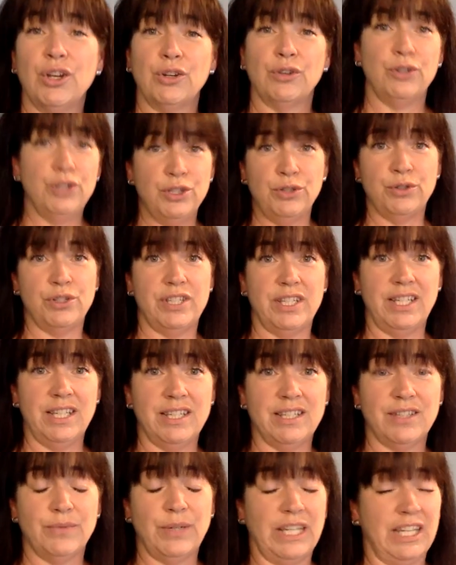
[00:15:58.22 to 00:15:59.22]
Good news
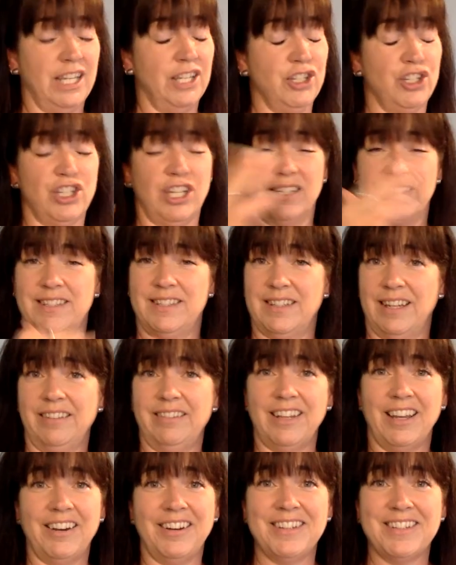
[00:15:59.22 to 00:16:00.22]
is we can just
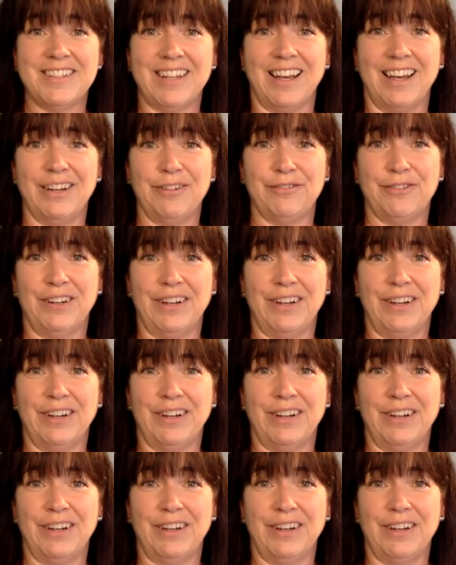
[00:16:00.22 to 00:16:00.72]
set that aside for